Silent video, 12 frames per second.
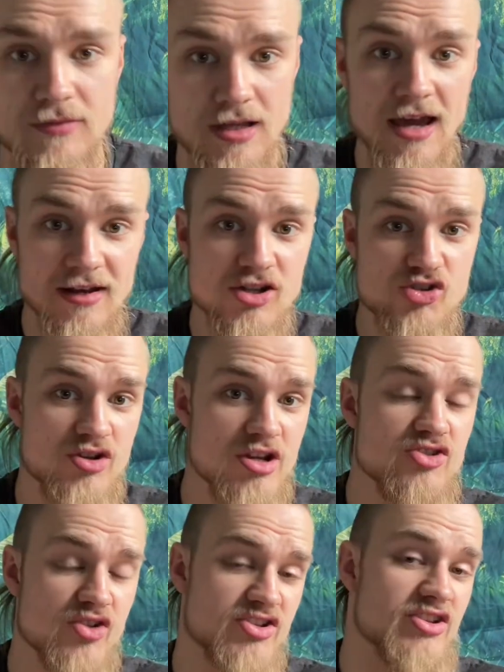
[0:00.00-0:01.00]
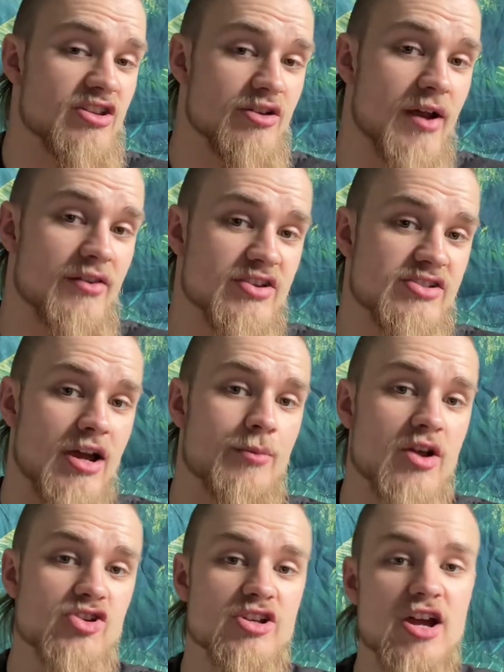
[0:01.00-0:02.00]
And interestingly, around this time, we
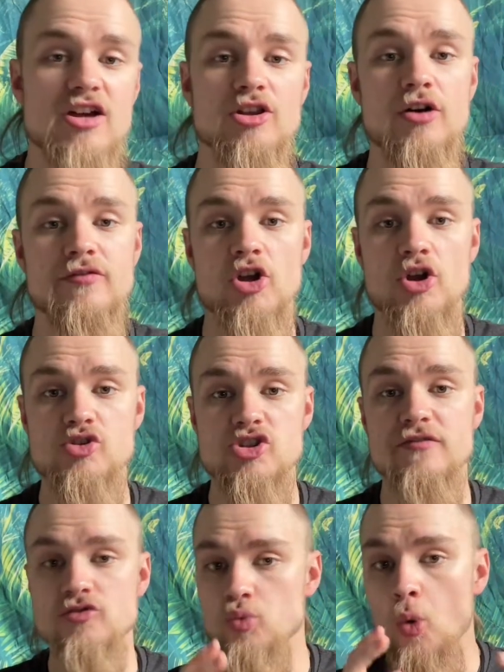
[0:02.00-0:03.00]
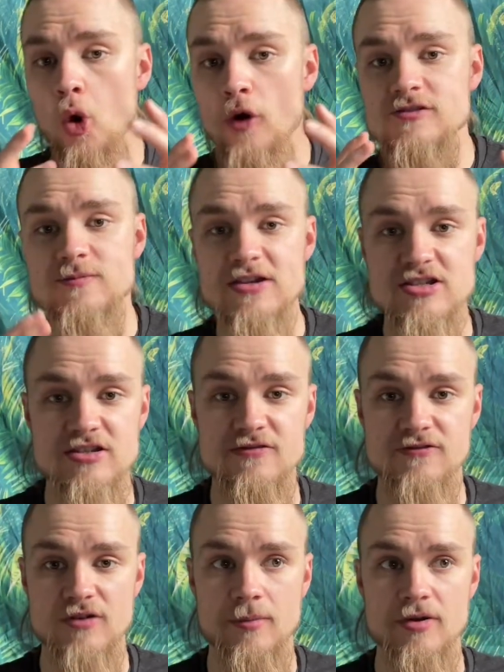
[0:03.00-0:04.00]
actually get a lot of occurrences of dwarf species of
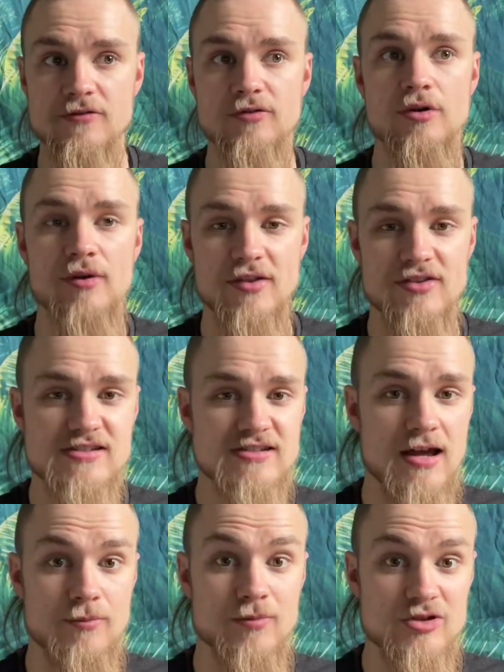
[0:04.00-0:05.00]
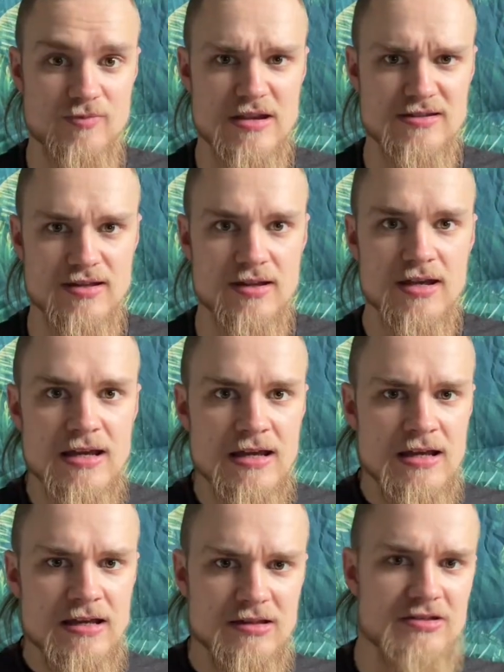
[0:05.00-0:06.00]
foraminifera around this time, which means that
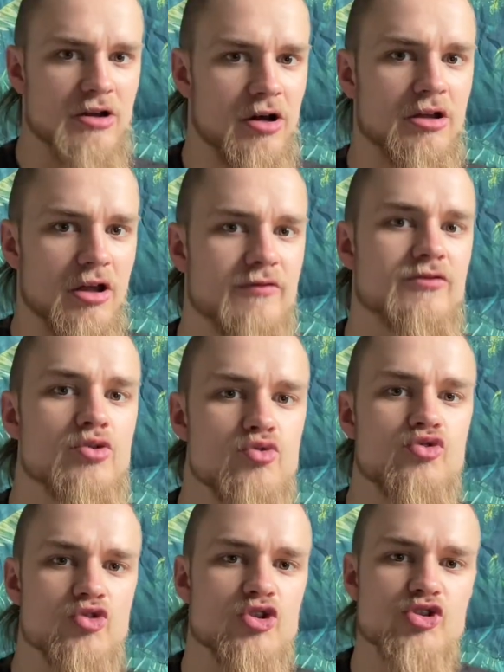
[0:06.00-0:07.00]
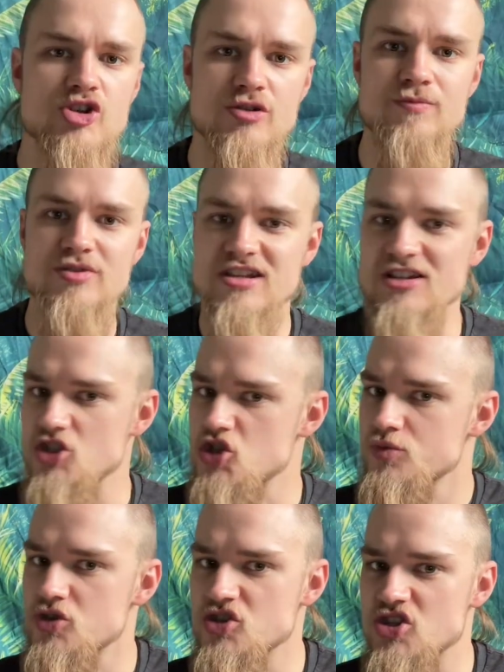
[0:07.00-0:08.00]
there's not a lot of nutrients and particular
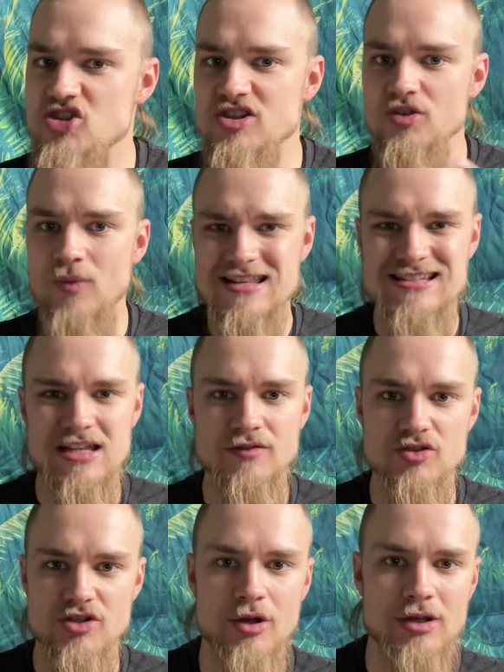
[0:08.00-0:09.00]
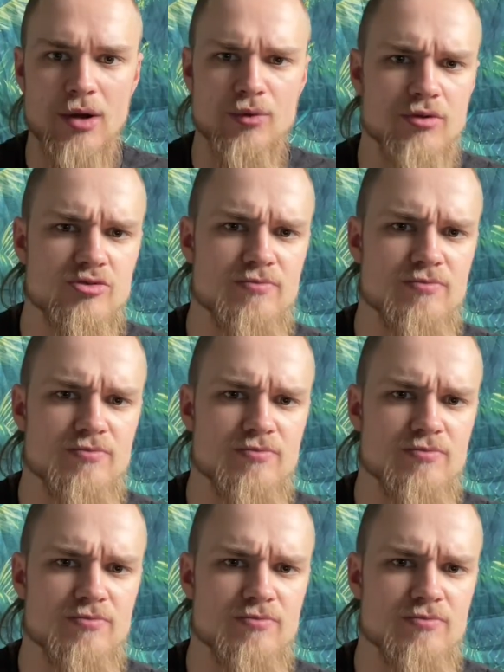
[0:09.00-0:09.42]
substances in the wetter levels that are allowing them to